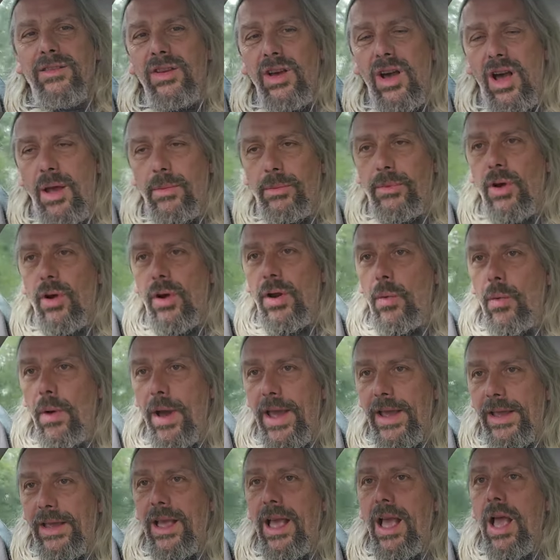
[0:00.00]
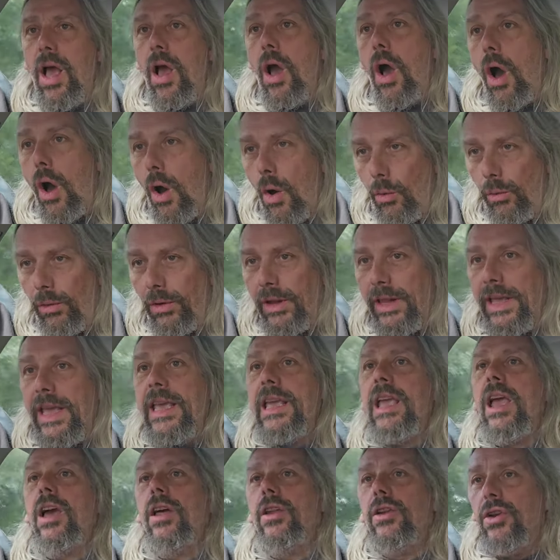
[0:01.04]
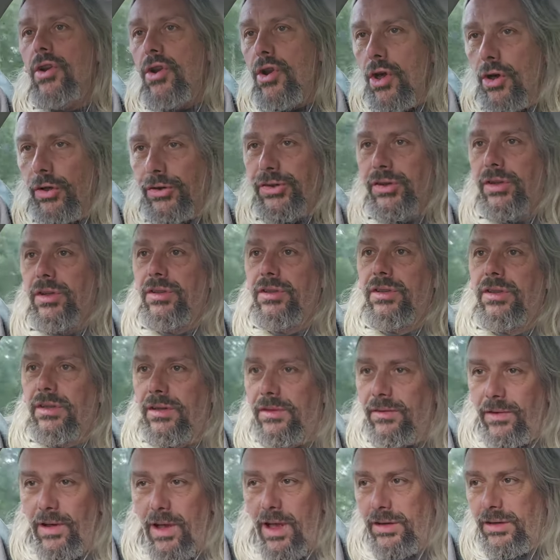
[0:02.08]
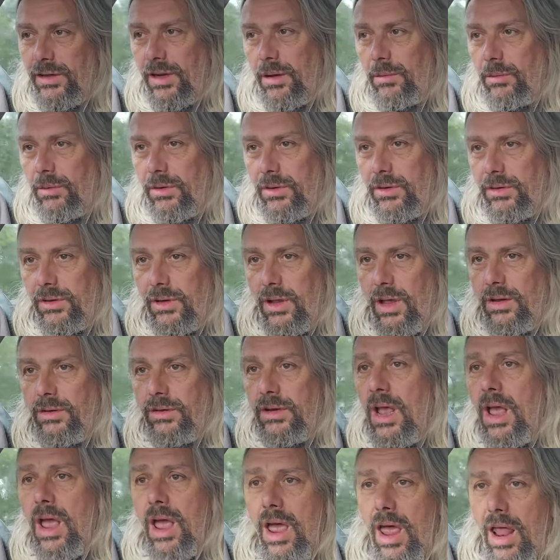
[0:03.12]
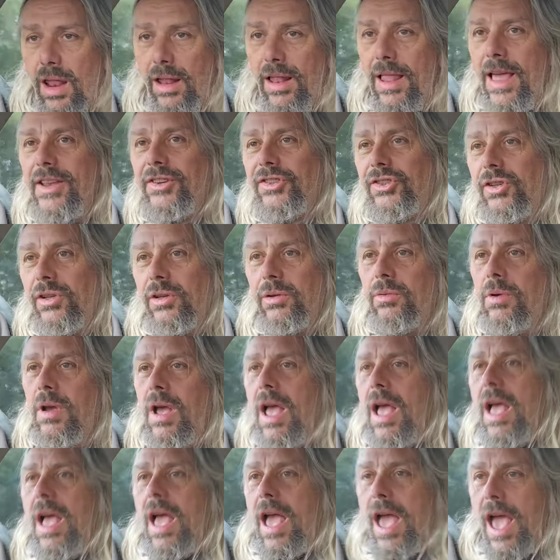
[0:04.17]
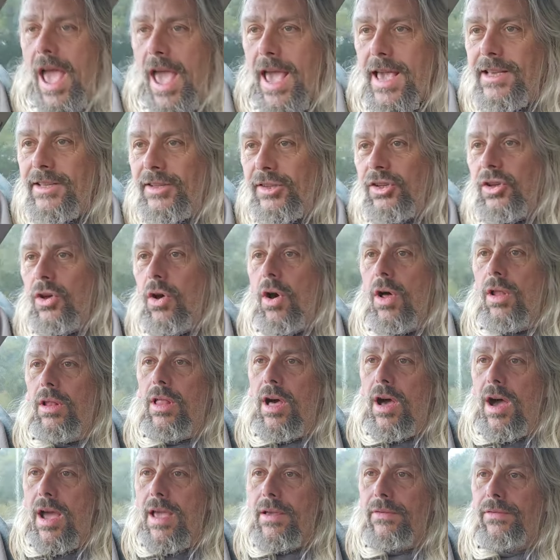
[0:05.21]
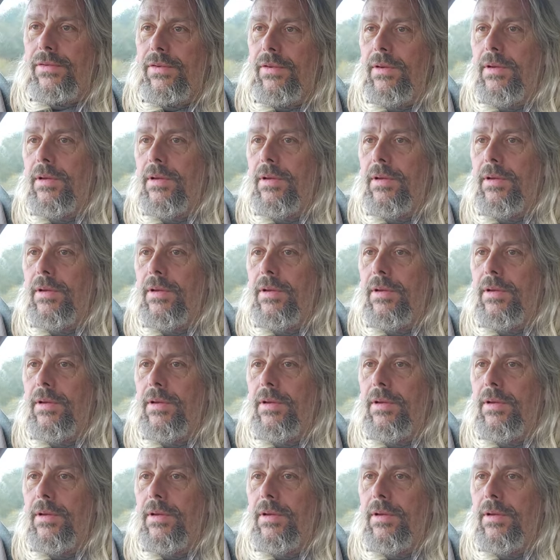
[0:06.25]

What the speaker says: time going away? Only nutters, as far as I'm concerned. Unless you hate your life,